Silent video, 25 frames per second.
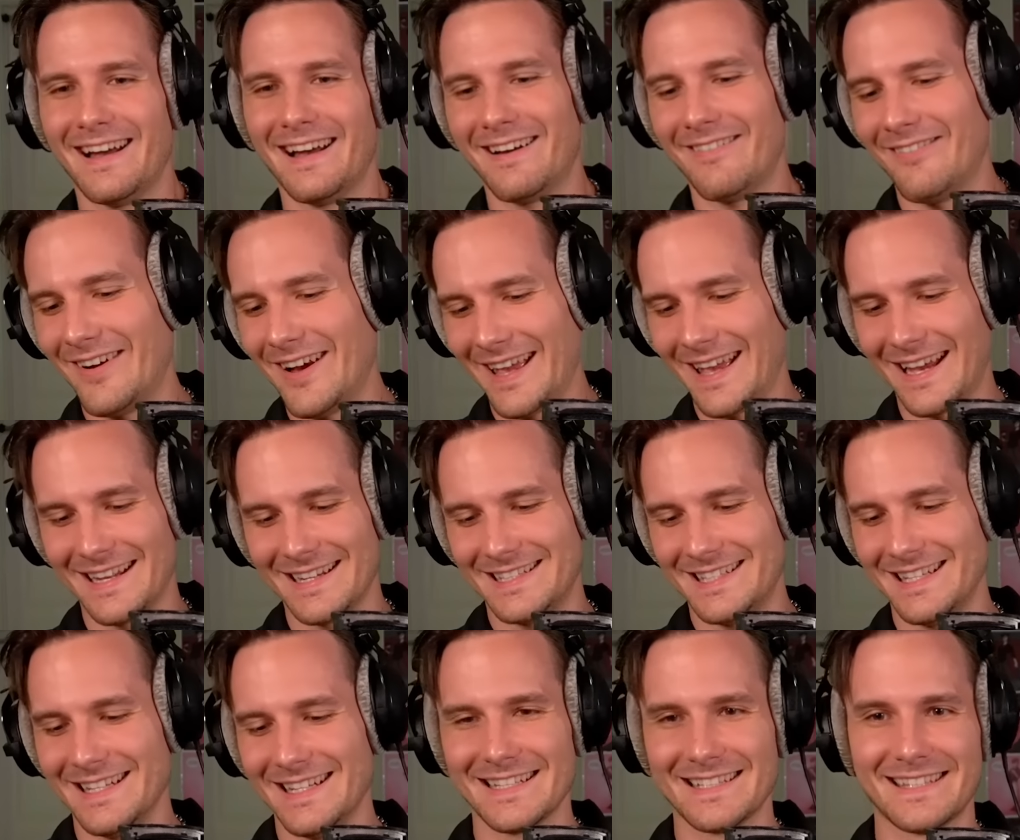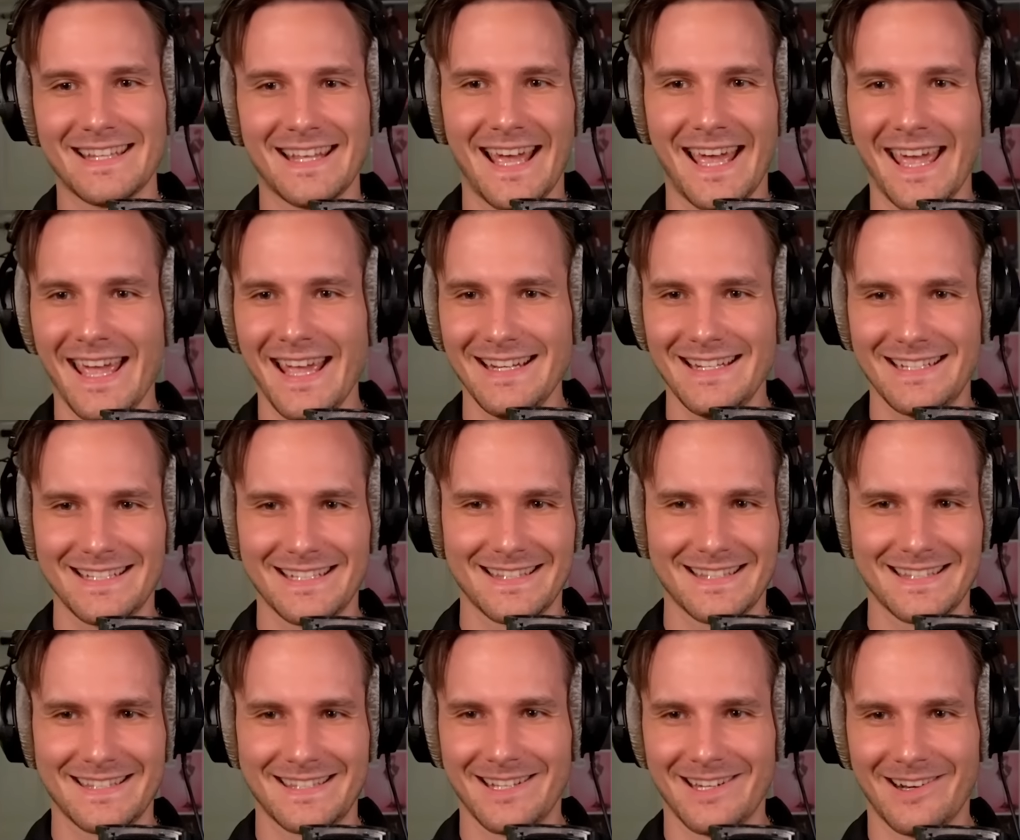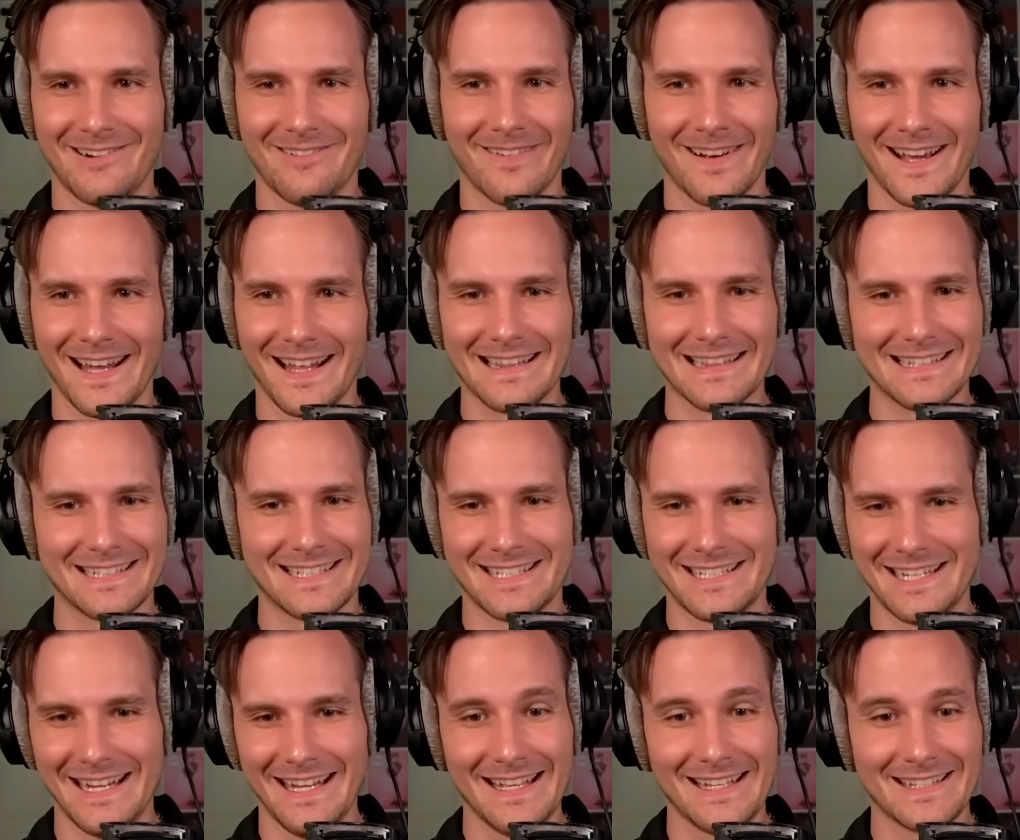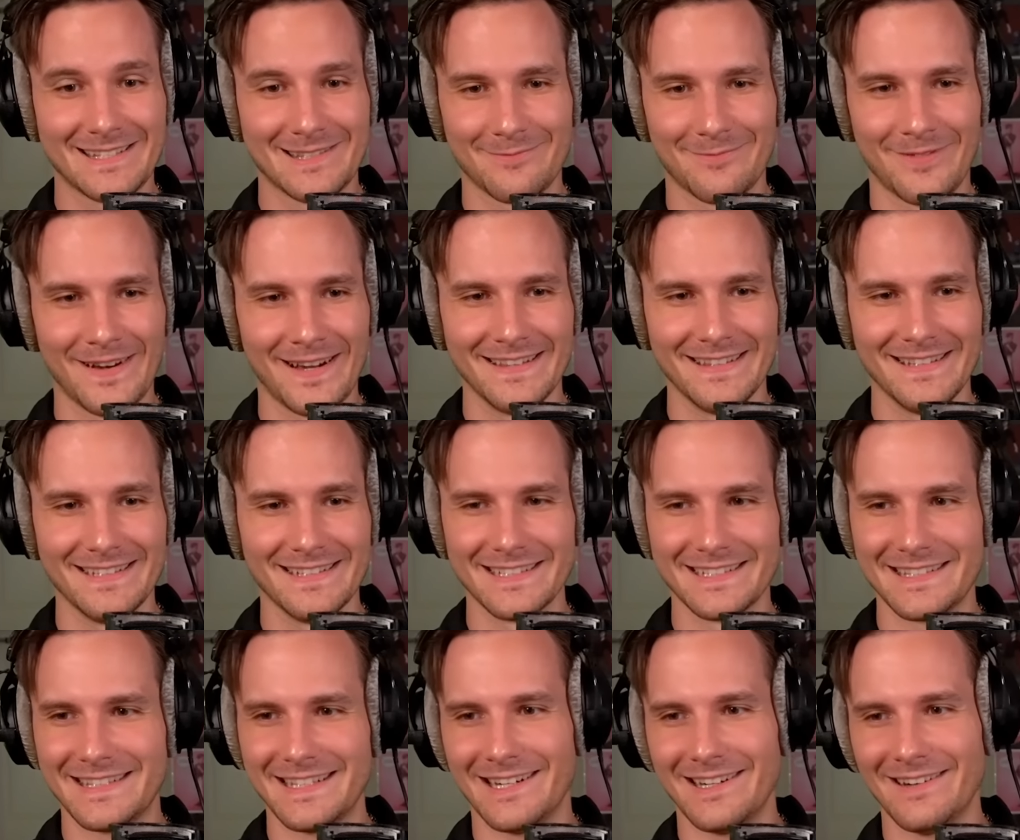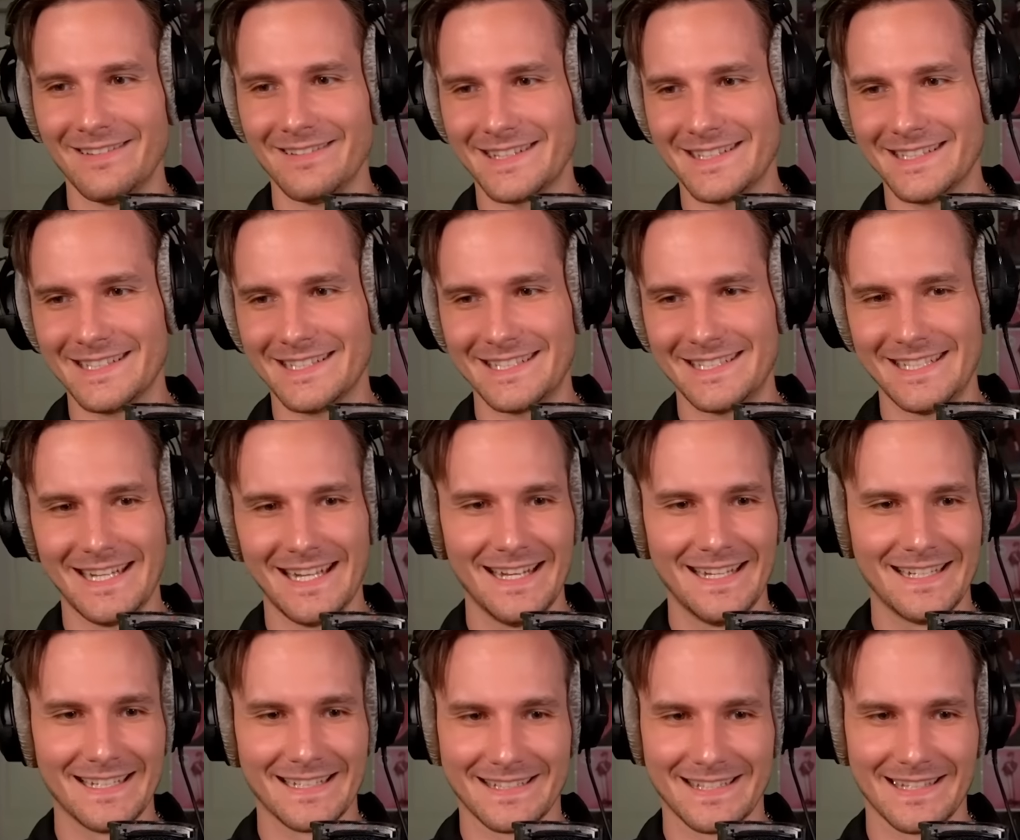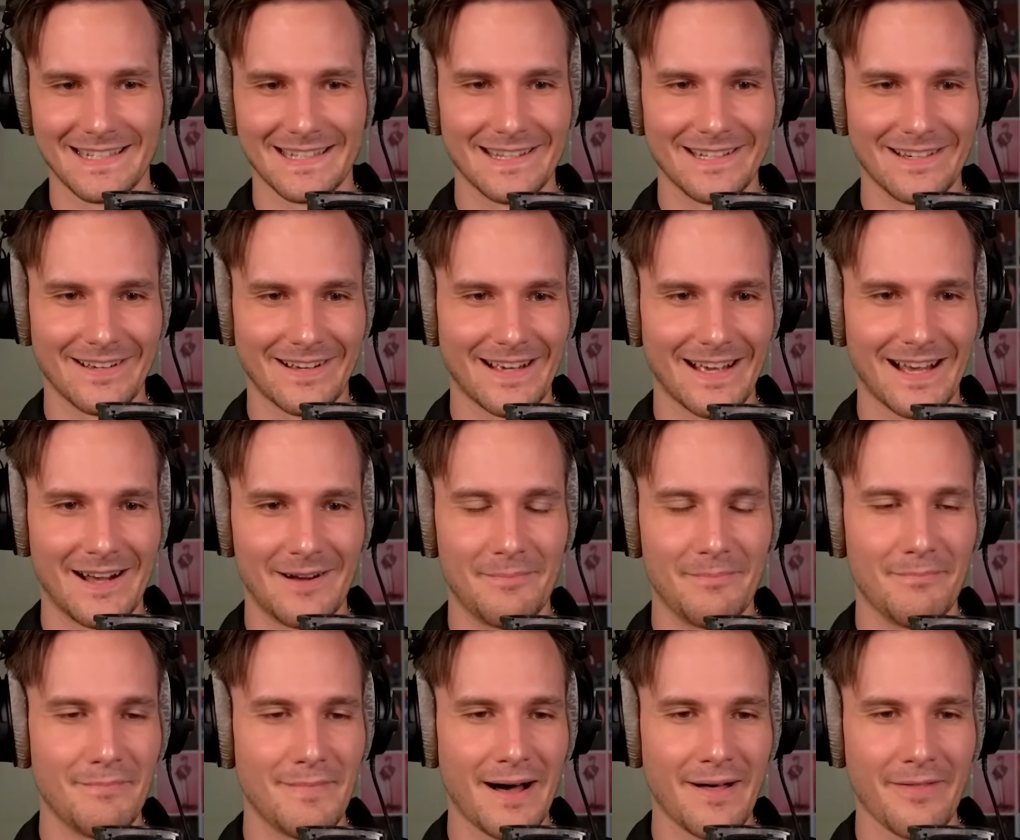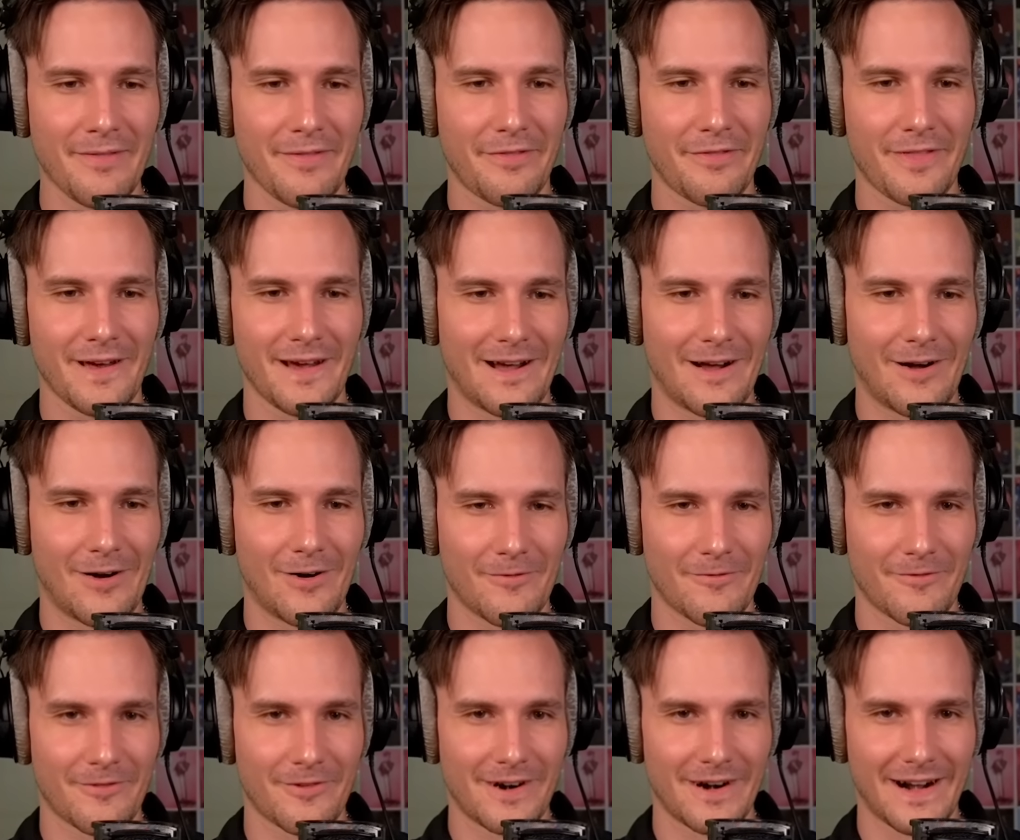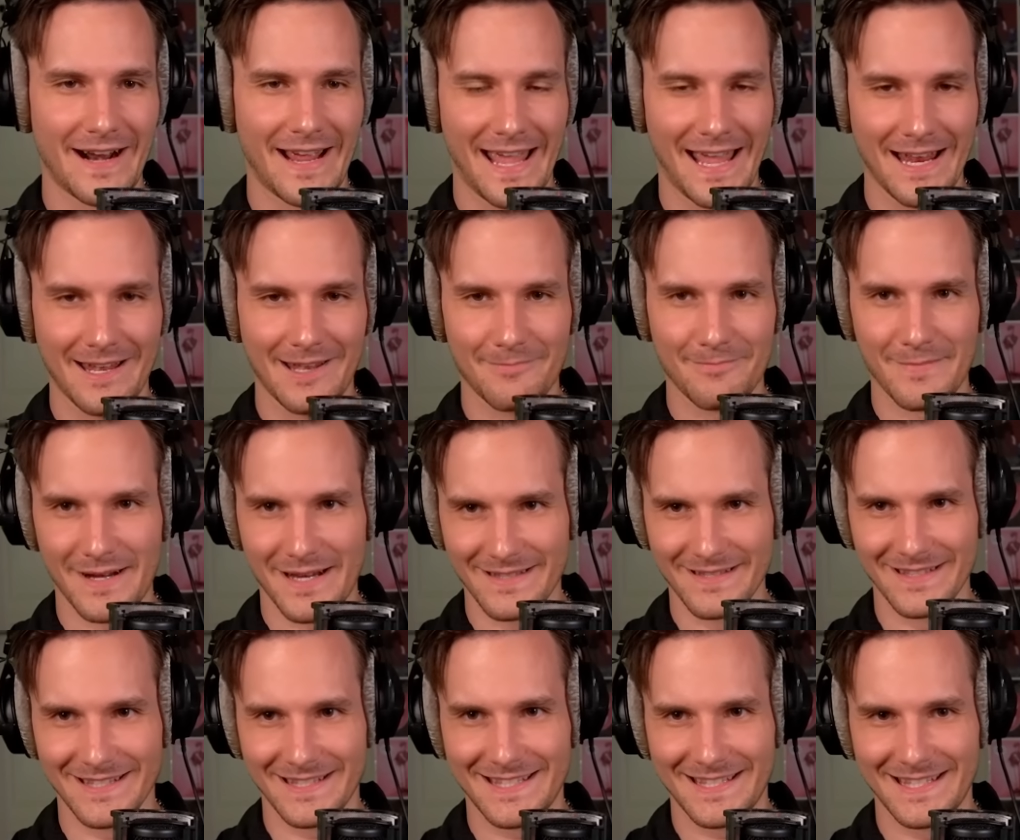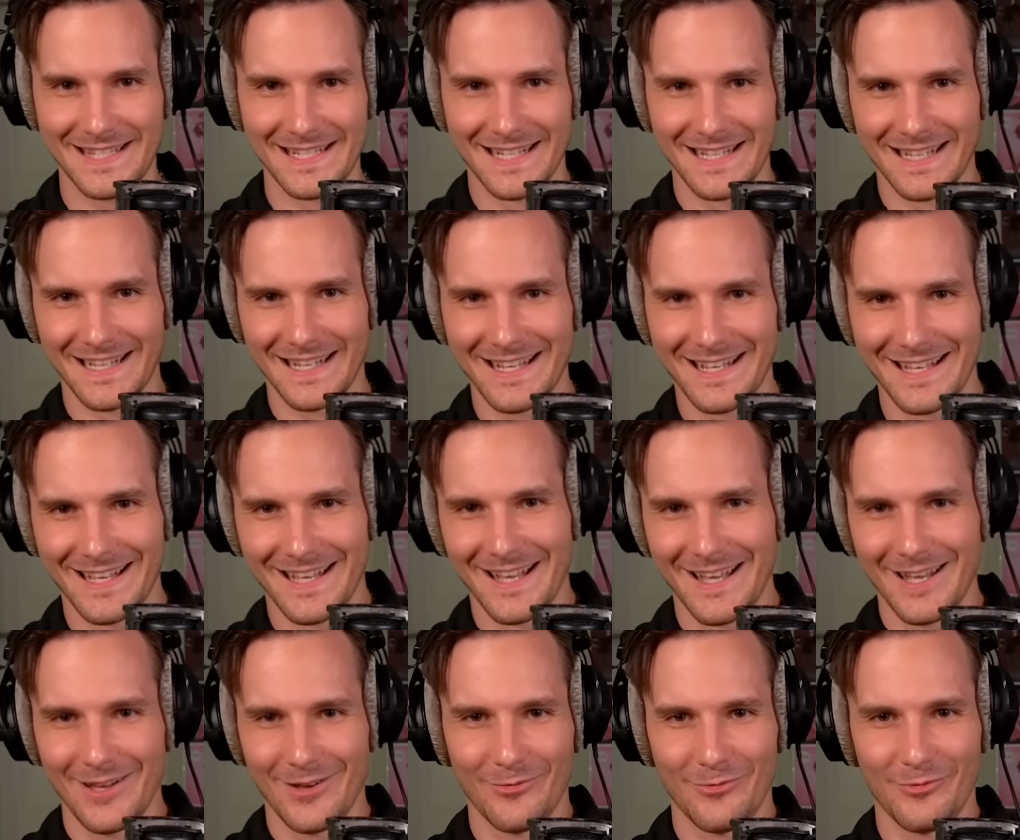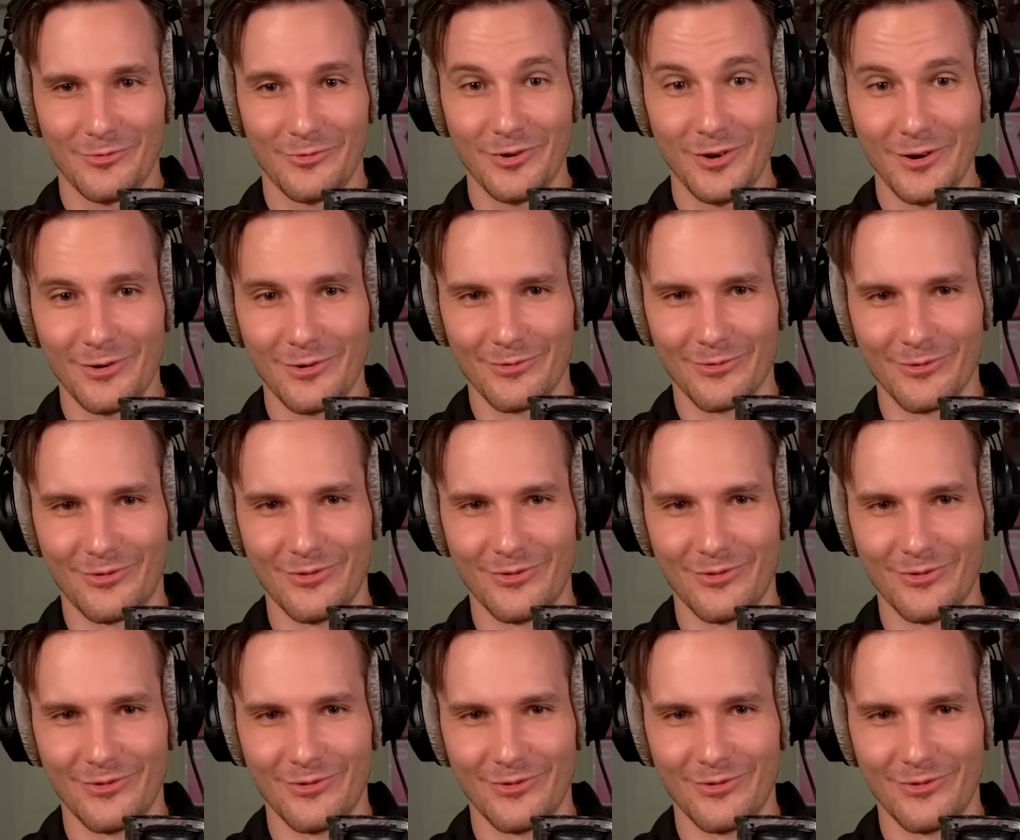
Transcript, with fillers: Oh my god, she just aged so well. She is 1 year old and she doesn't look a month over 8 months. Whoa.